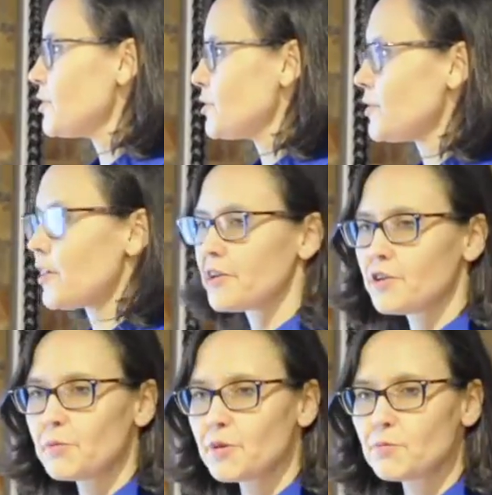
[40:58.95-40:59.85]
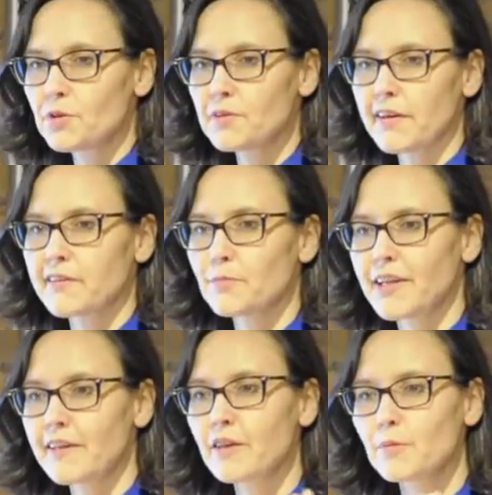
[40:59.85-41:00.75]
to an autoimmune process,
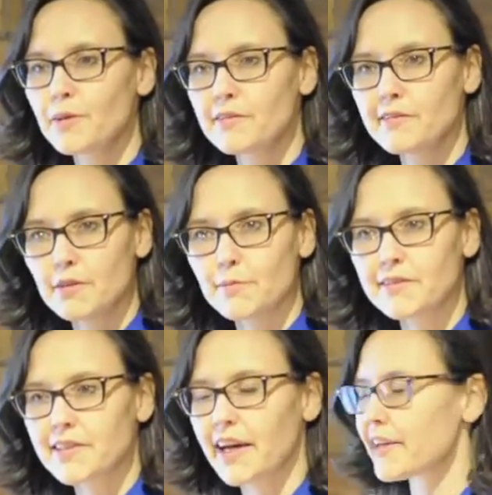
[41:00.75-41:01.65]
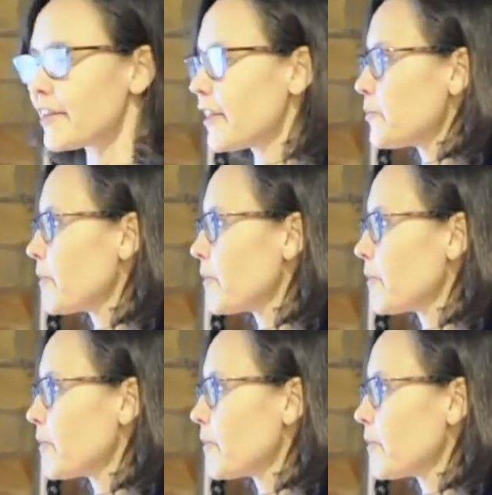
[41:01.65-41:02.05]
meaning the immune system is attacking it.